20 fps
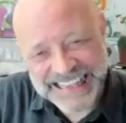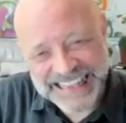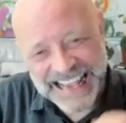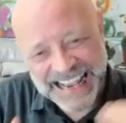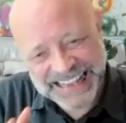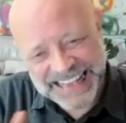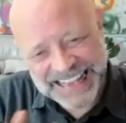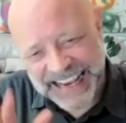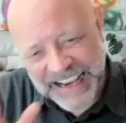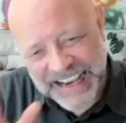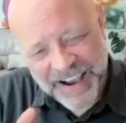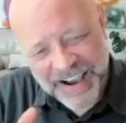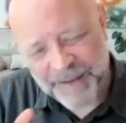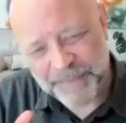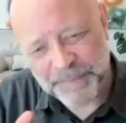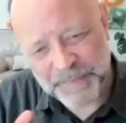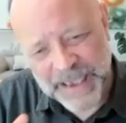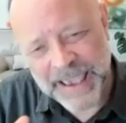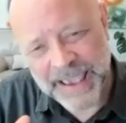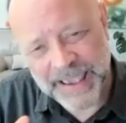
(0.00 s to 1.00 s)
that that
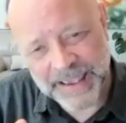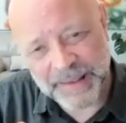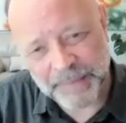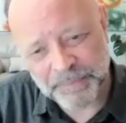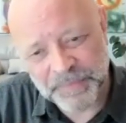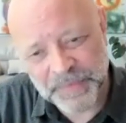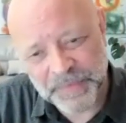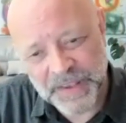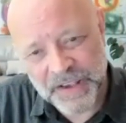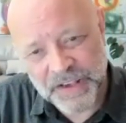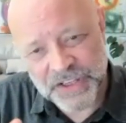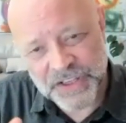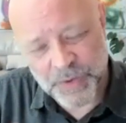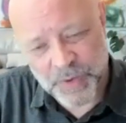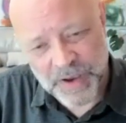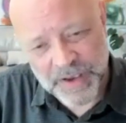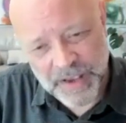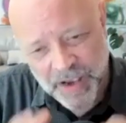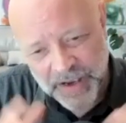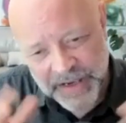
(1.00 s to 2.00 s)
can't be it. So
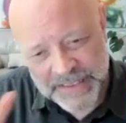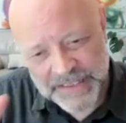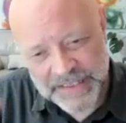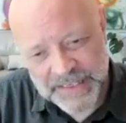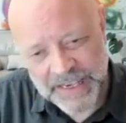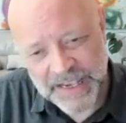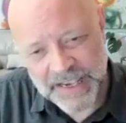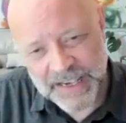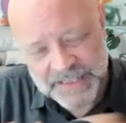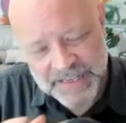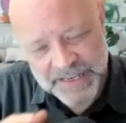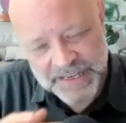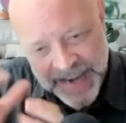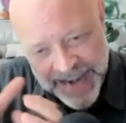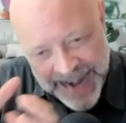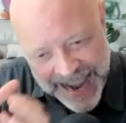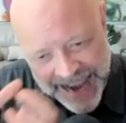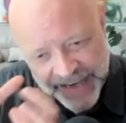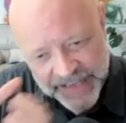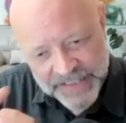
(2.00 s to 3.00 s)
I, I see it as a
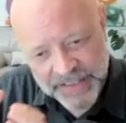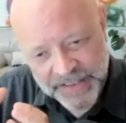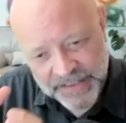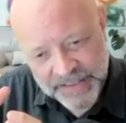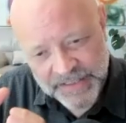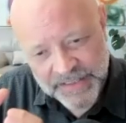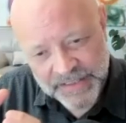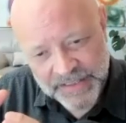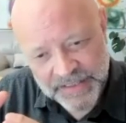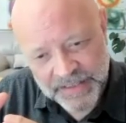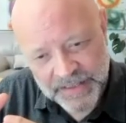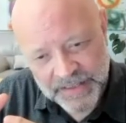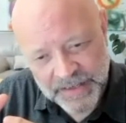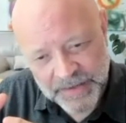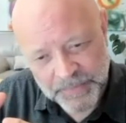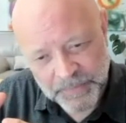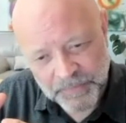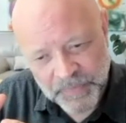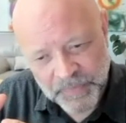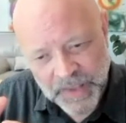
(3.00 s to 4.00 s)
nexus.
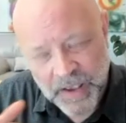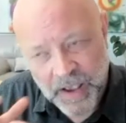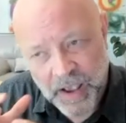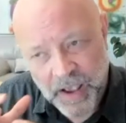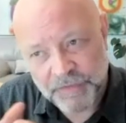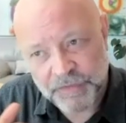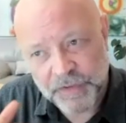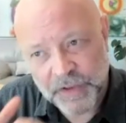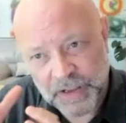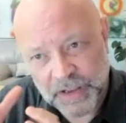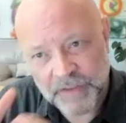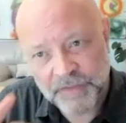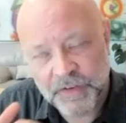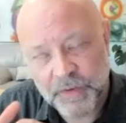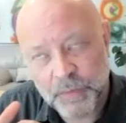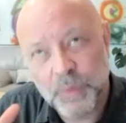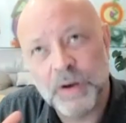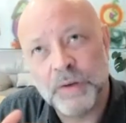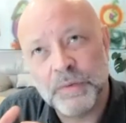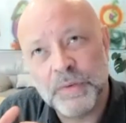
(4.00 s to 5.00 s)
I feel like
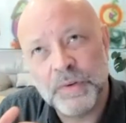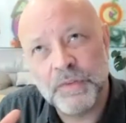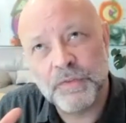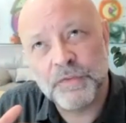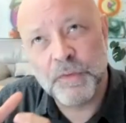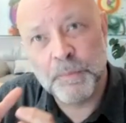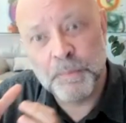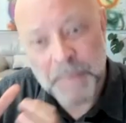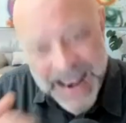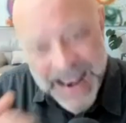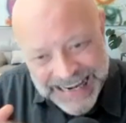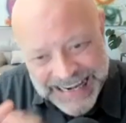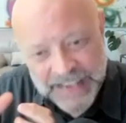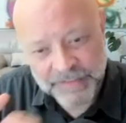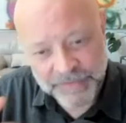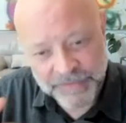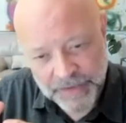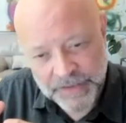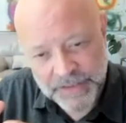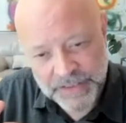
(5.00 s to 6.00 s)
well, for many
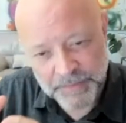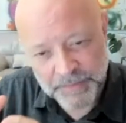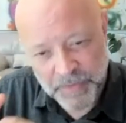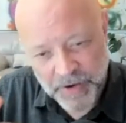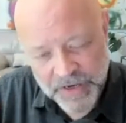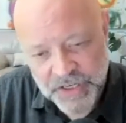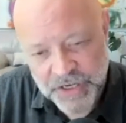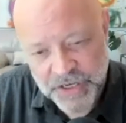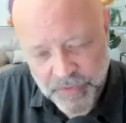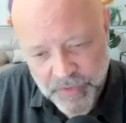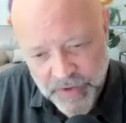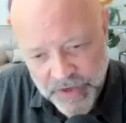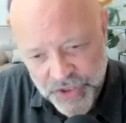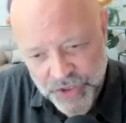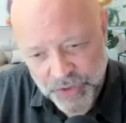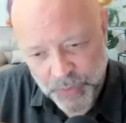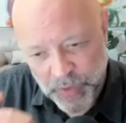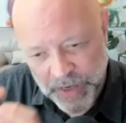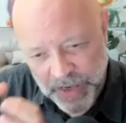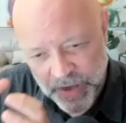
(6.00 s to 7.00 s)
of us in my
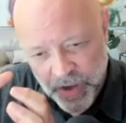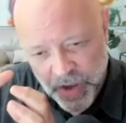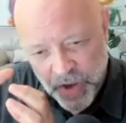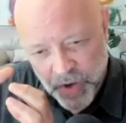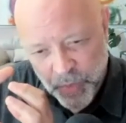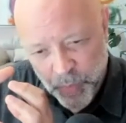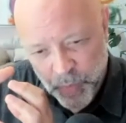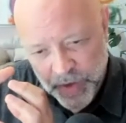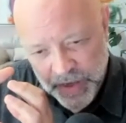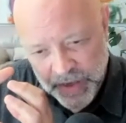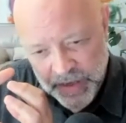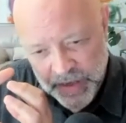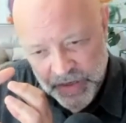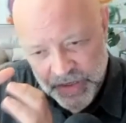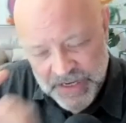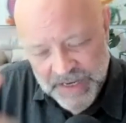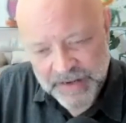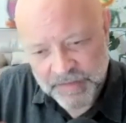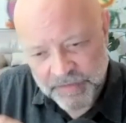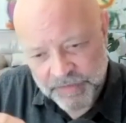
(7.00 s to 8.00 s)
generation, we we
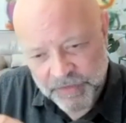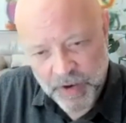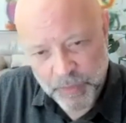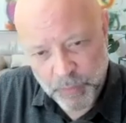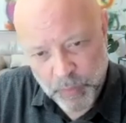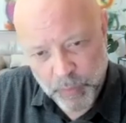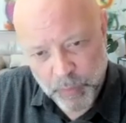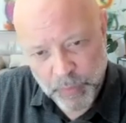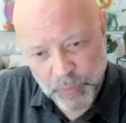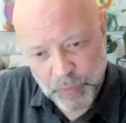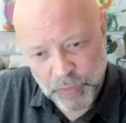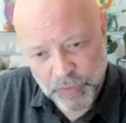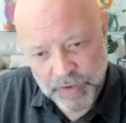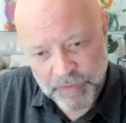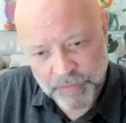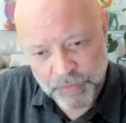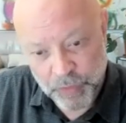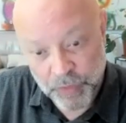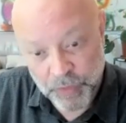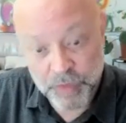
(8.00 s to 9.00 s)
didn't find what we were
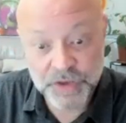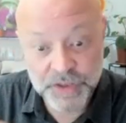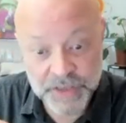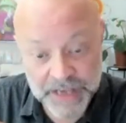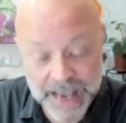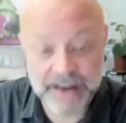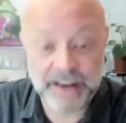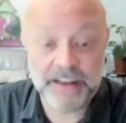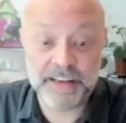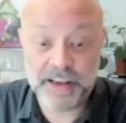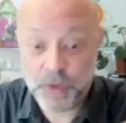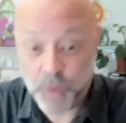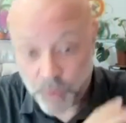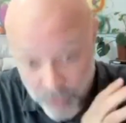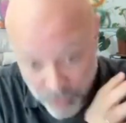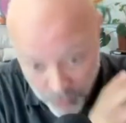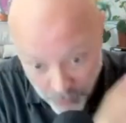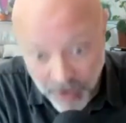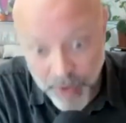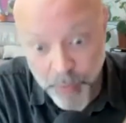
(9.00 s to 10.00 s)
looking for in Christianity.
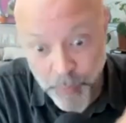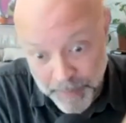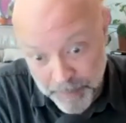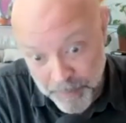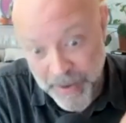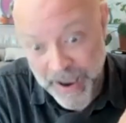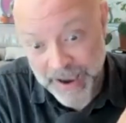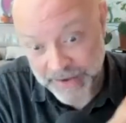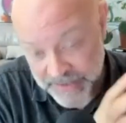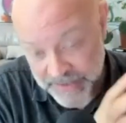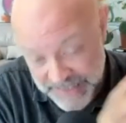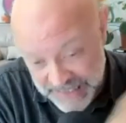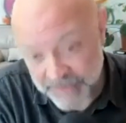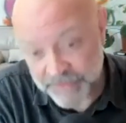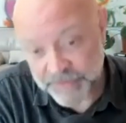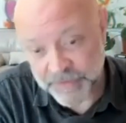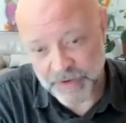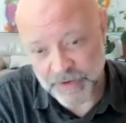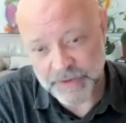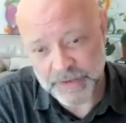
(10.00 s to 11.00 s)
Although I went back and did
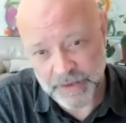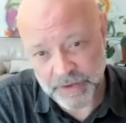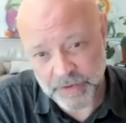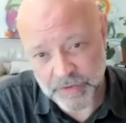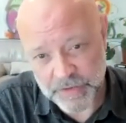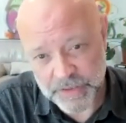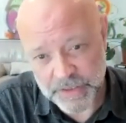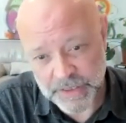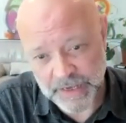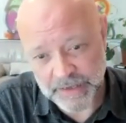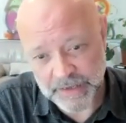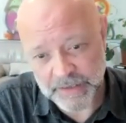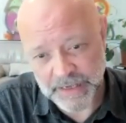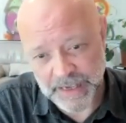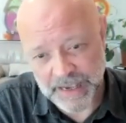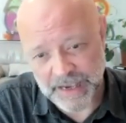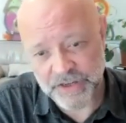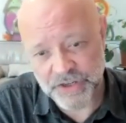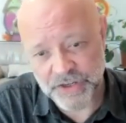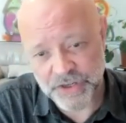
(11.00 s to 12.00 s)
find it in
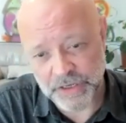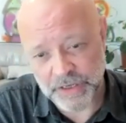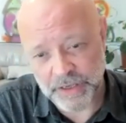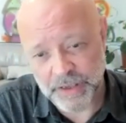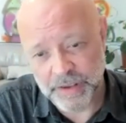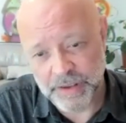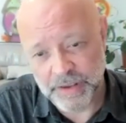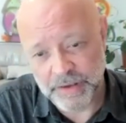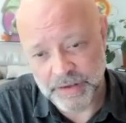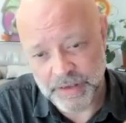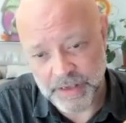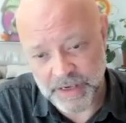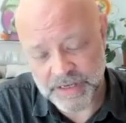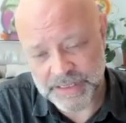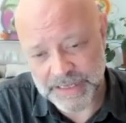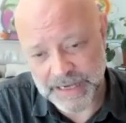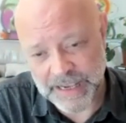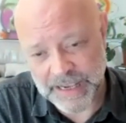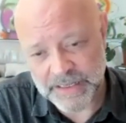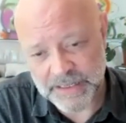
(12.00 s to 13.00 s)
Christianity actually
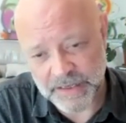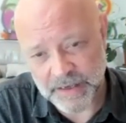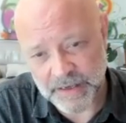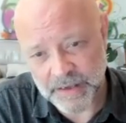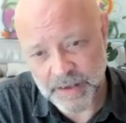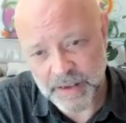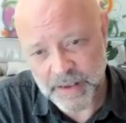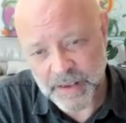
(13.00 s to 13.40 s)
years later,